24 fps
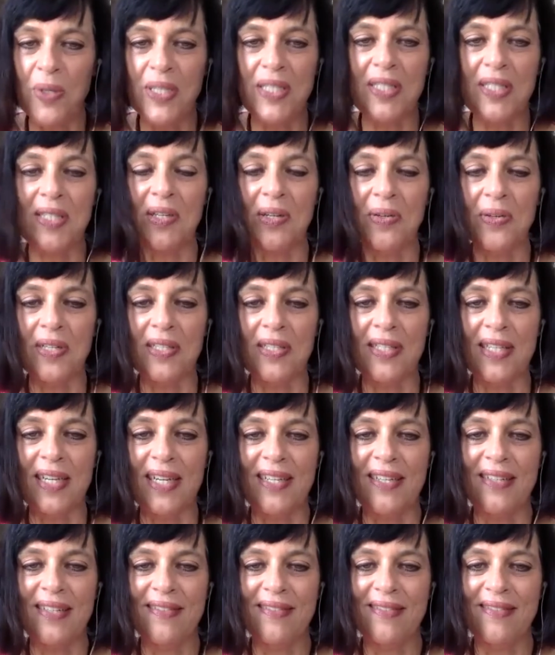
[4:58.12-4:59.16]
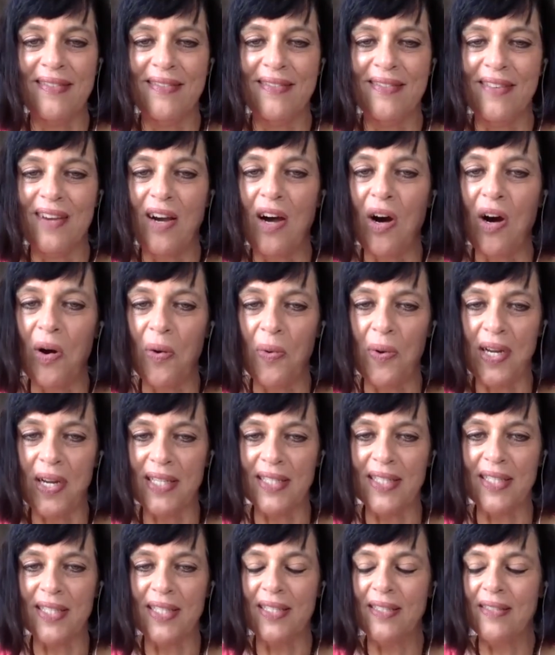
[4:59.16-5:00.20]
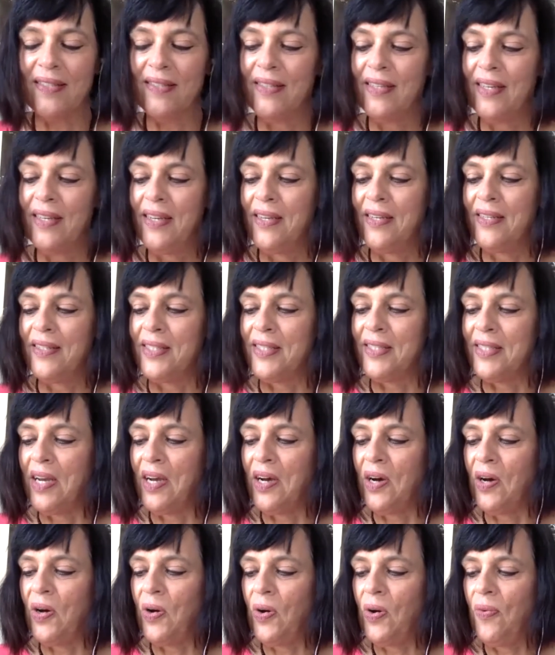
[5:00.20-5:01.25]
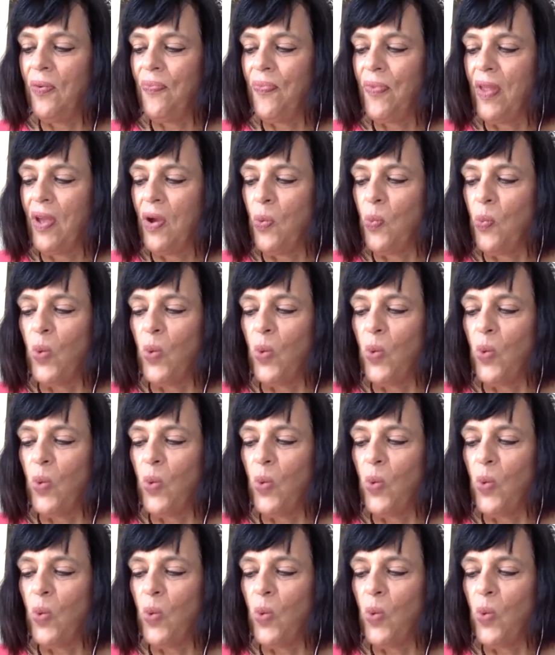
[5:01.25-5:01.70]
notice it. Always. So One